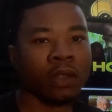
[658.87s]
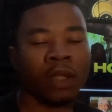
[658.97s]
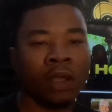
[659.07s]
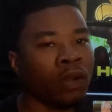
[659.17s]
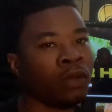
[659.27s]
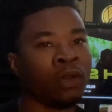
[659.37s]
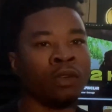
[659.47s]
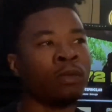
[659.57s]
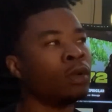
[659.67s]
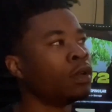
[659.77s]
Hell
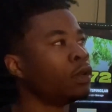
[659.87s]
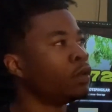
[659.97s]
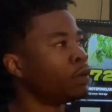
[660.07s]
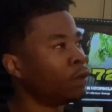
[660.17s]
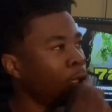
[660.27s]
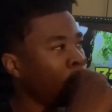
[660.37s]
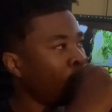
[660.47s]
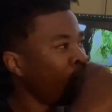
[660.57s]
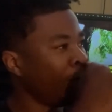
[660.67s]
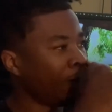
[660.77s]
no, bro. It
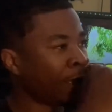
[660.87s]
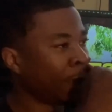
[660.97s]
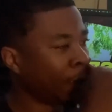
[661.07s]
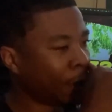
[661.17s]
don't work like that.